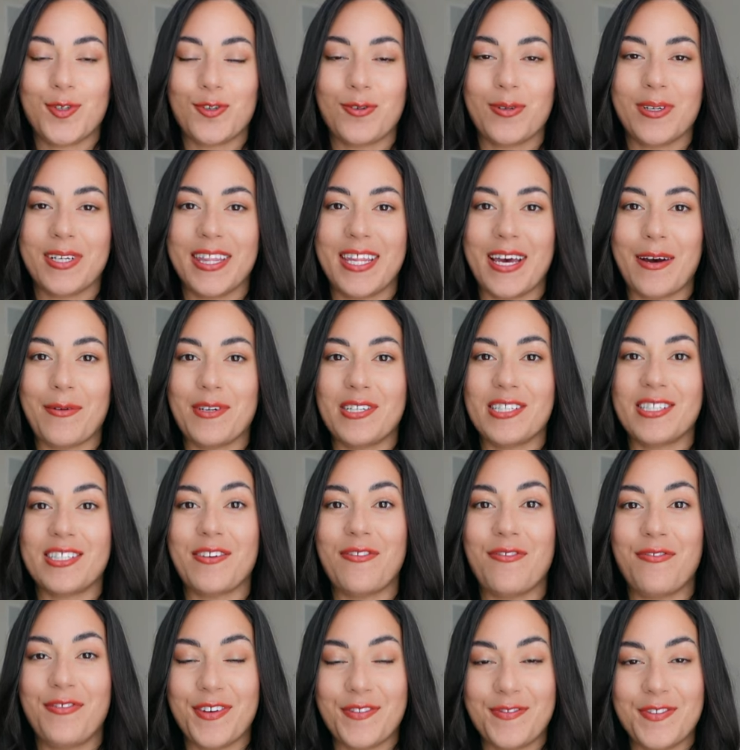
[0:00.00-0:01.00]
short that was
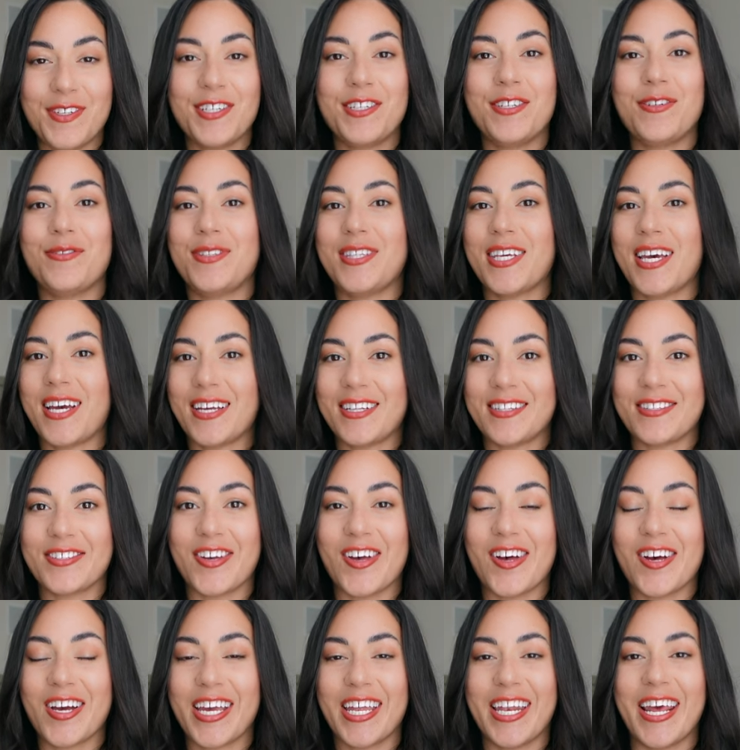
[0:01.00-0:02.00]
52 seconds
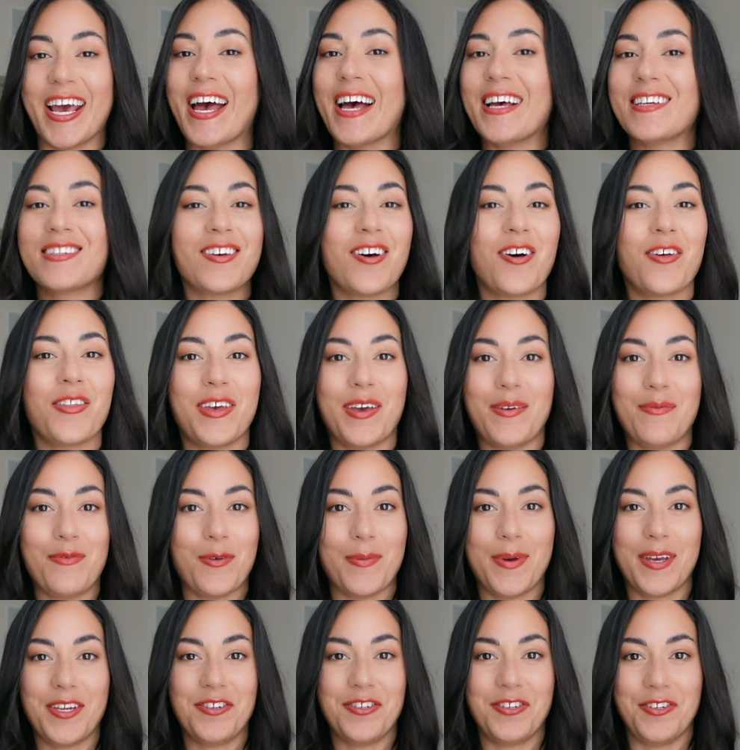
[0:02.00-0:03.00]
long and it has all the
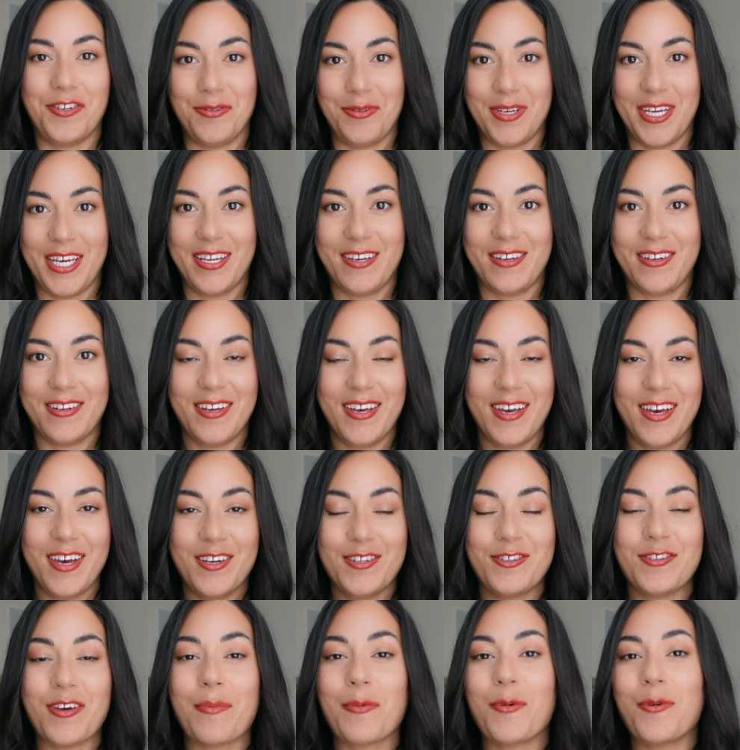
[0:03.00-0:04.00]
information you need.
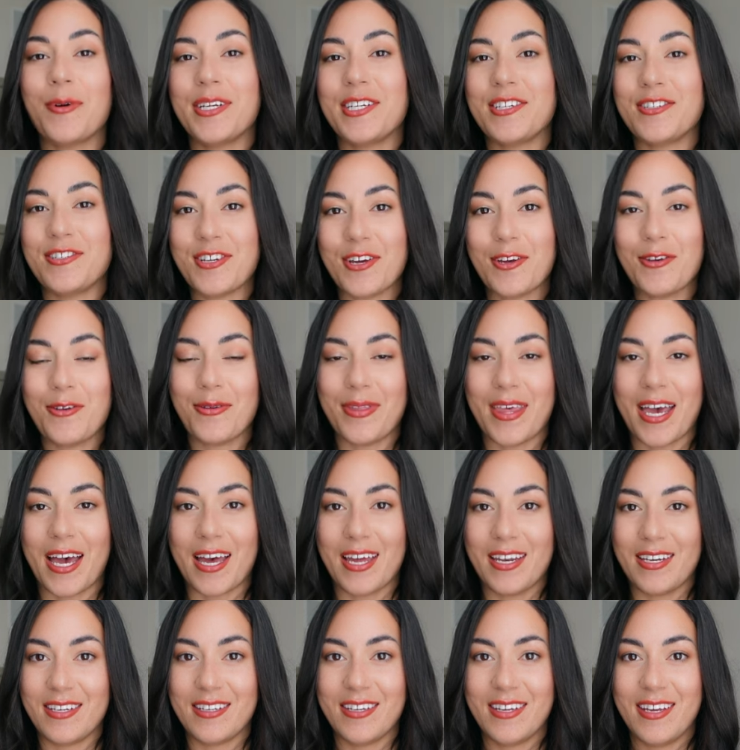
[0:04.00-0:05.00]
So I'm going to show you
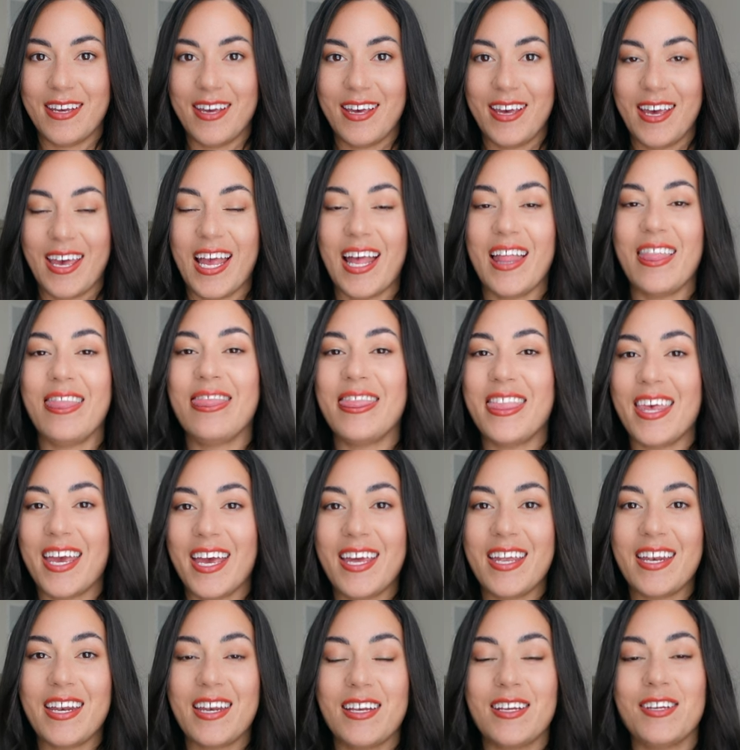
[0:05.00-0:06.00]
that. And
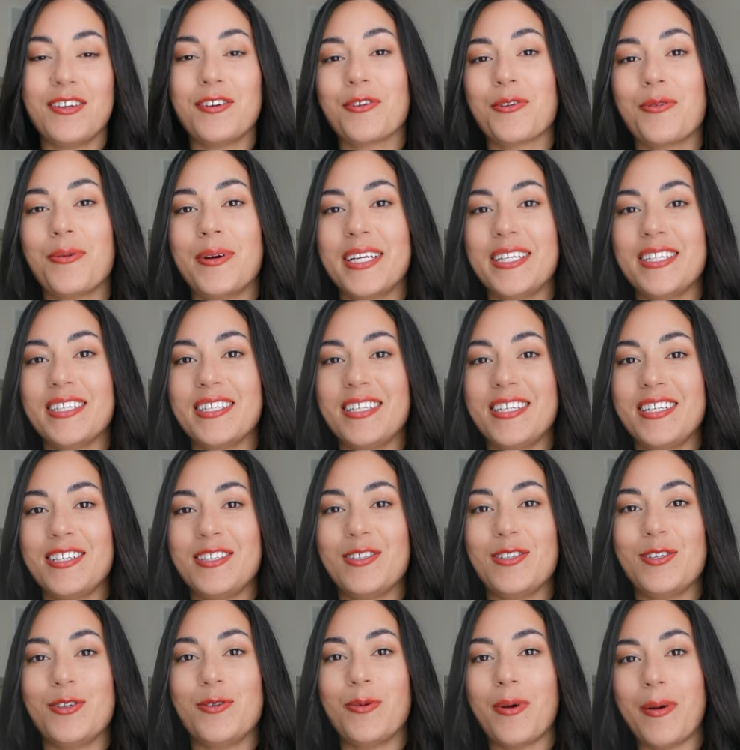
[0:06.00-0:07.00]
then you're going to need
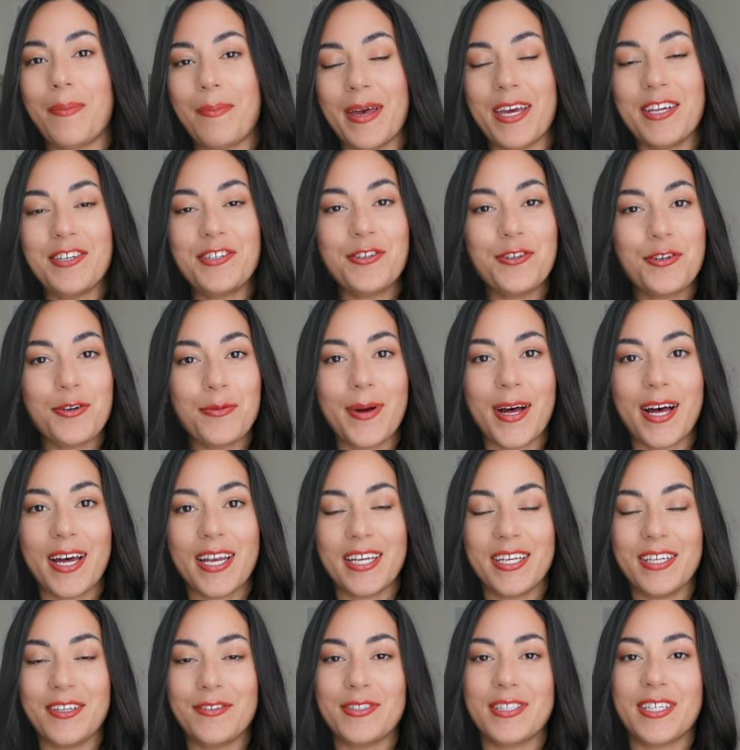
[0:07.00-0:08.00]
to measure your
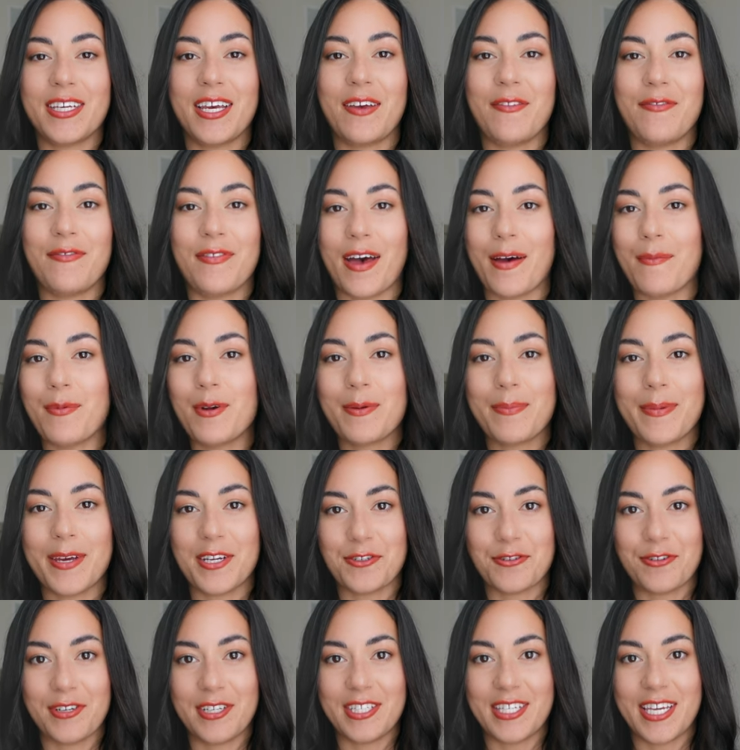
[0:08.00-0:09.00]
body using a fabric
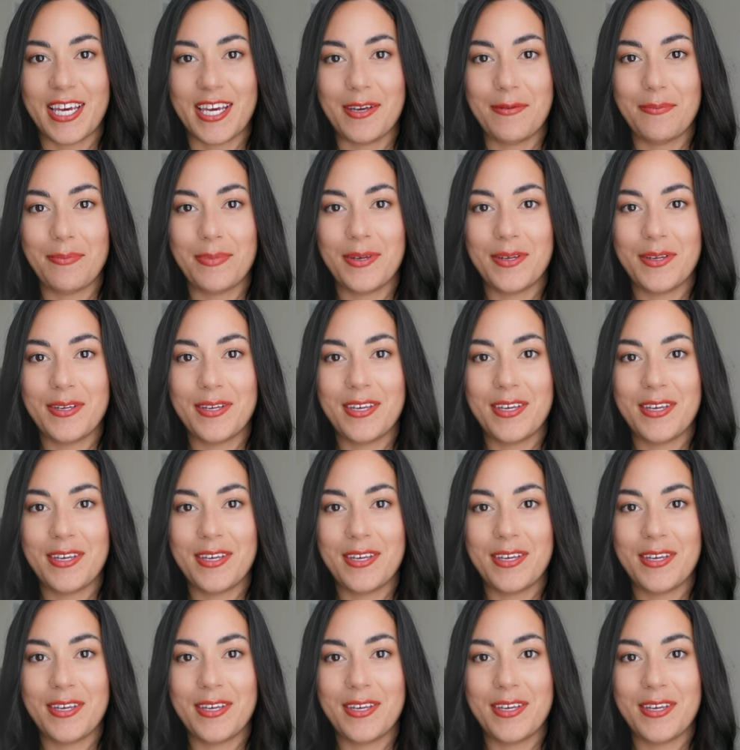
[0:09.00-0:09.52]
measuring tape.